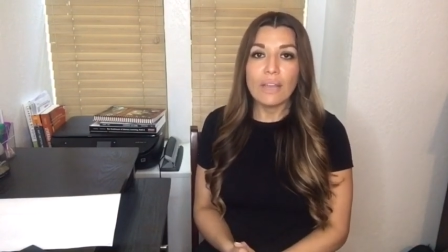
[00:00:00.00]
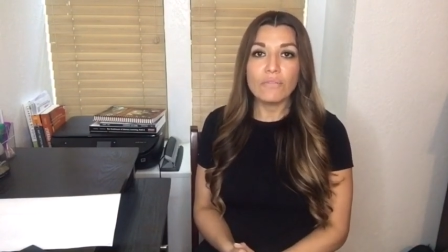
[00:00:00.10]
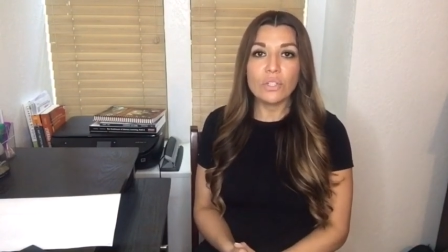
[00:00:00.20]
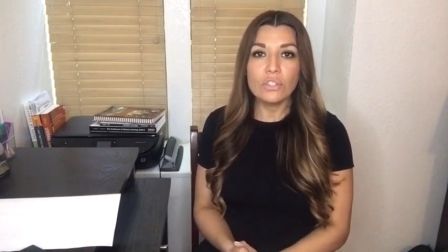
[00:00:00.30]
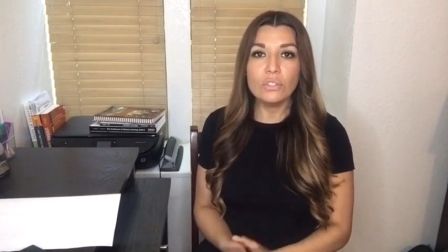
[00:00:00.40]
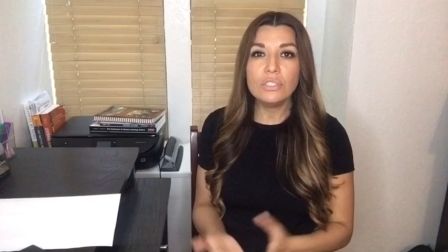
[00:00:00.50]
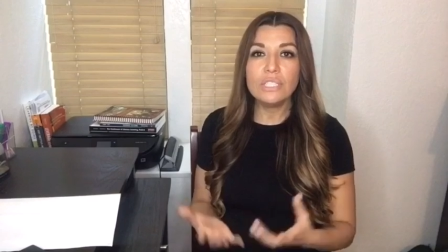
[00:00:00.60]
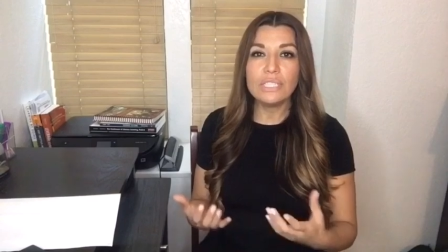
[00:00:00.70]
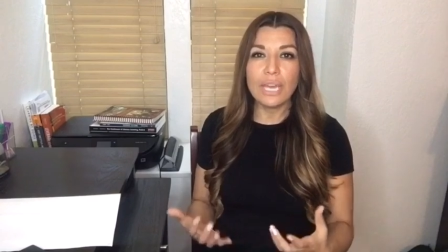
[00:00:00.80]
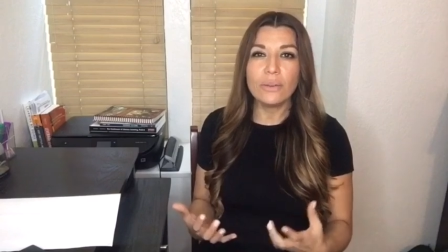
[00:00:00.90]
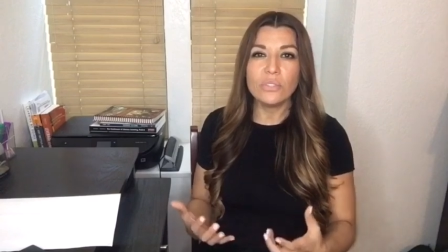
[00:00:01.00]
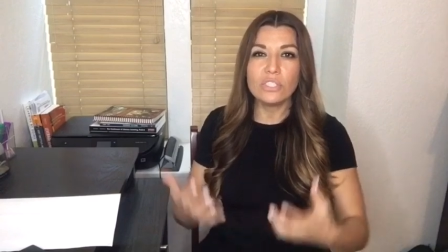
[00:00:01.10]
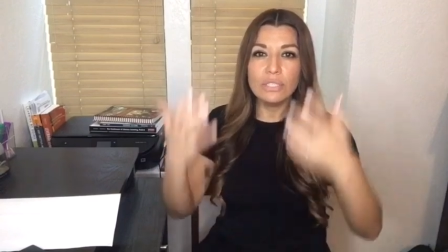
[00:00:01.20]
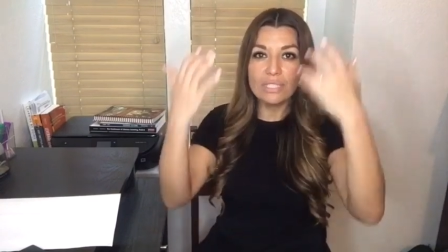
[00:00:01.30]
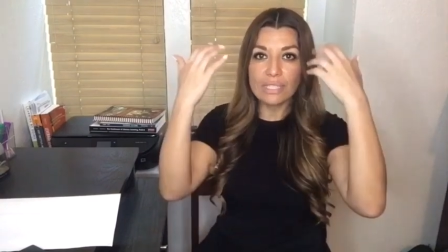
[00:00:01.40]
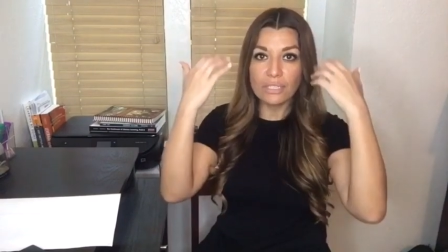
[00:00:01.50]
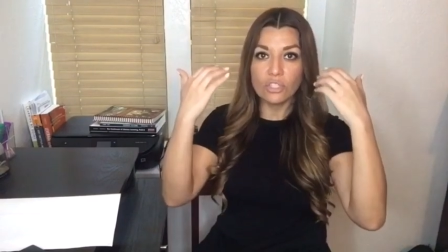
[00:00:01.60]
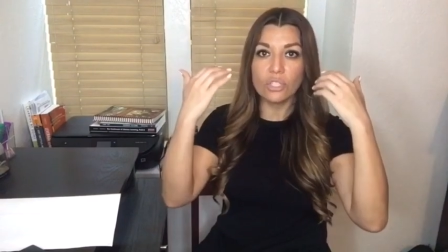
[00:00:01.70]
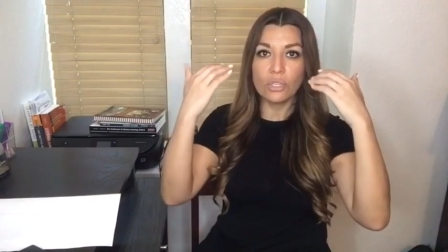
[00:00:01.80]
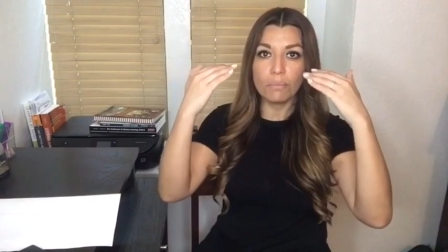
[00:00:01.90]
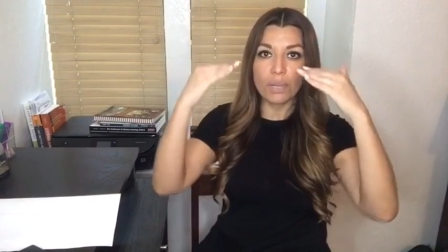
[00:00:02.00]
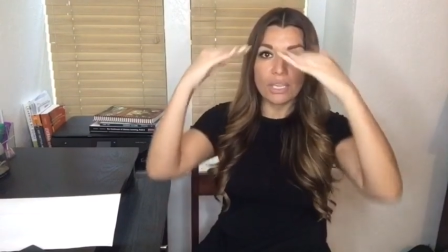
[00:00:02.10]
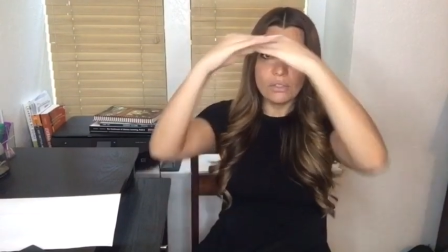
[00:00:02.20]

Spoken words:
for you to allow students into your brain.